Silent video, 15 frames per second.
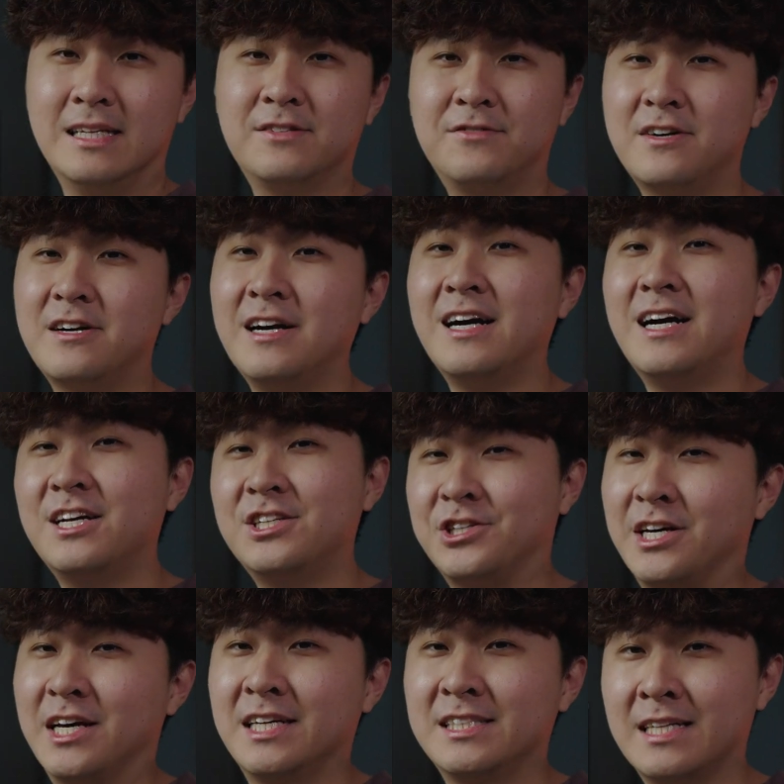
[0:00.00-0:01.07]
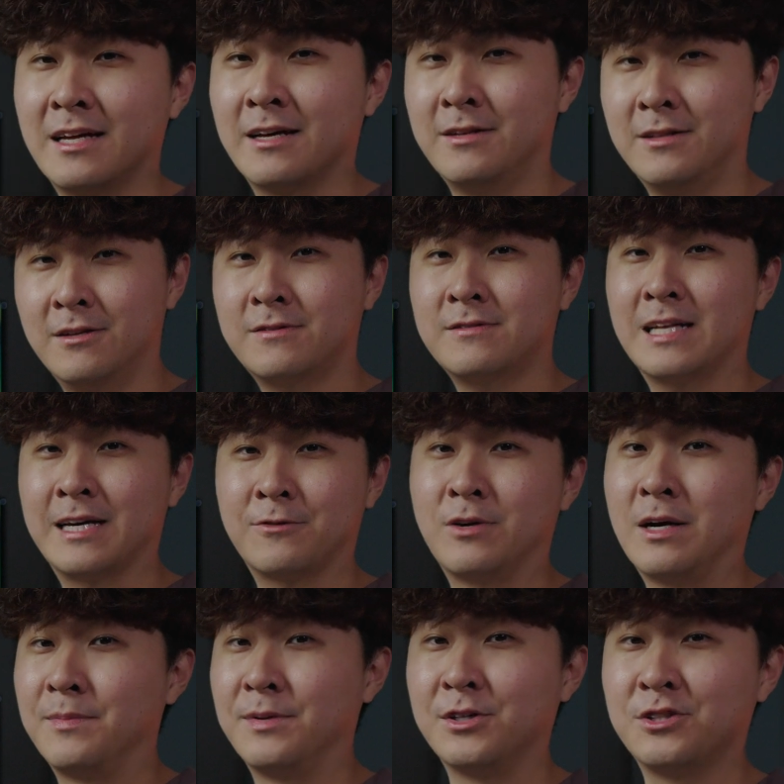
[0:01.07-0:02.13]
There's a very high chance that it'll look like
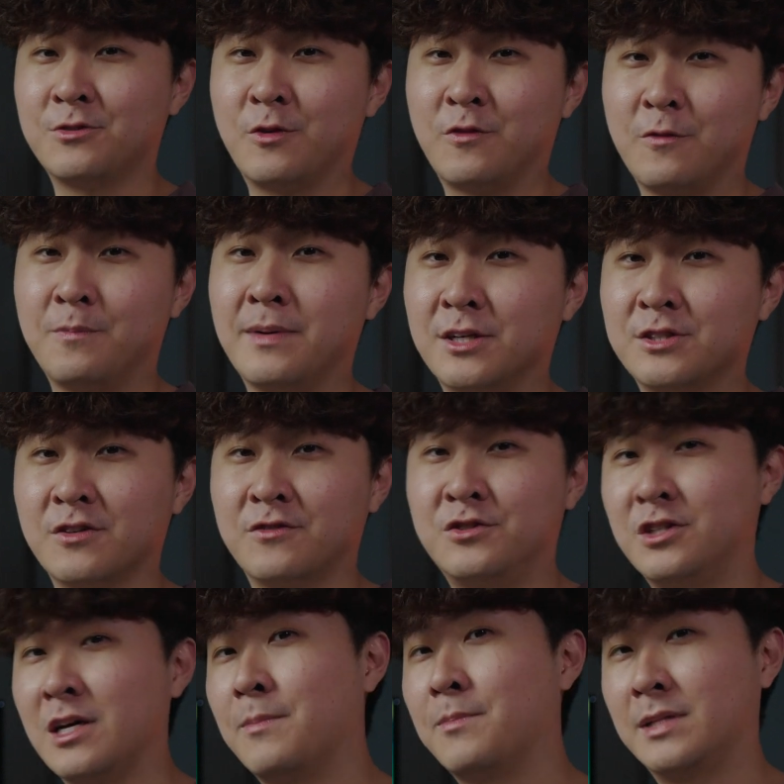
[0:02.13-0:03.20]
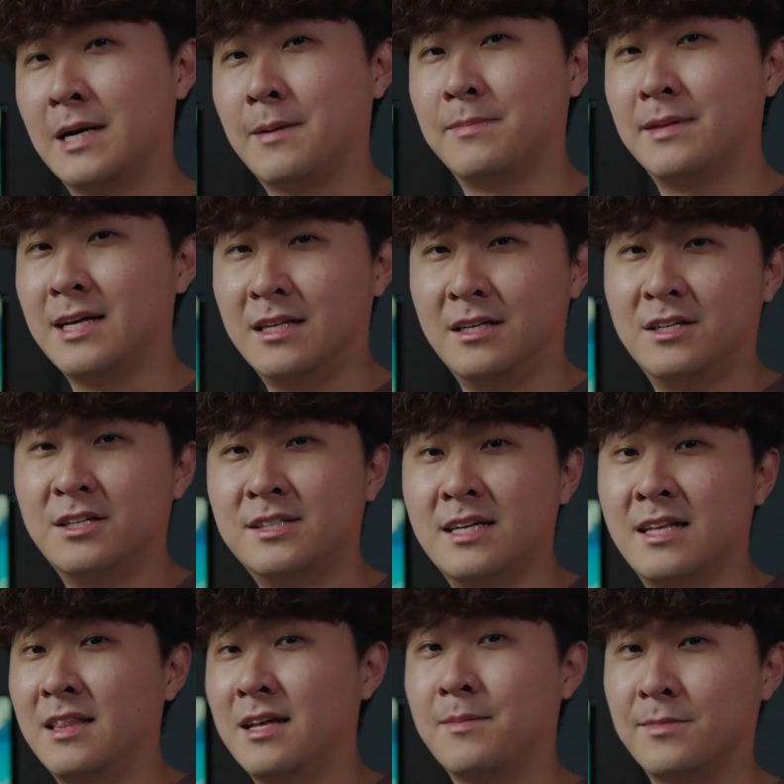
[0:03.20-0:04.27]
rubbish with a bunch of jumbled up letters
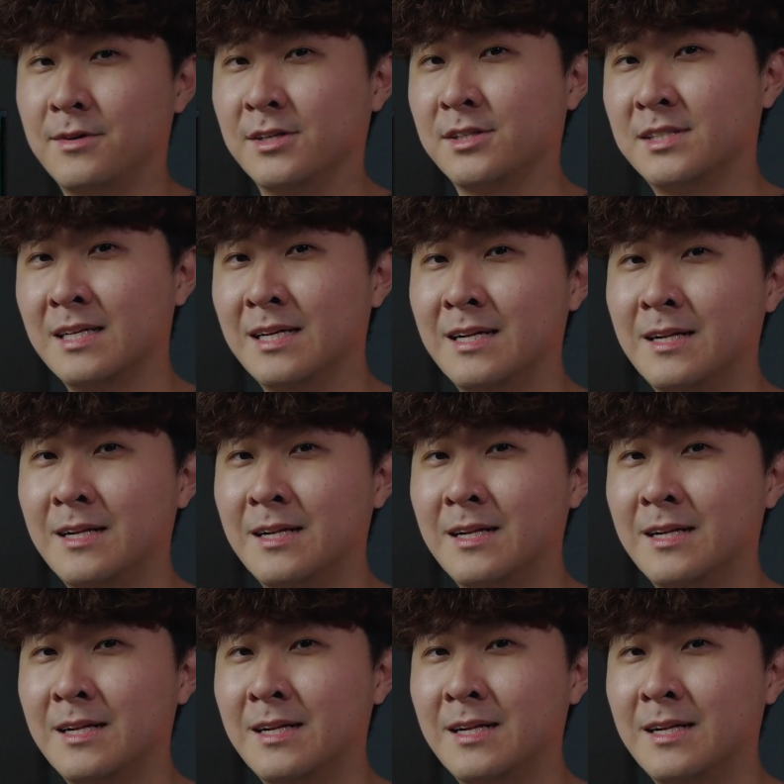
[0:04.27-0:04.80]
and numbers.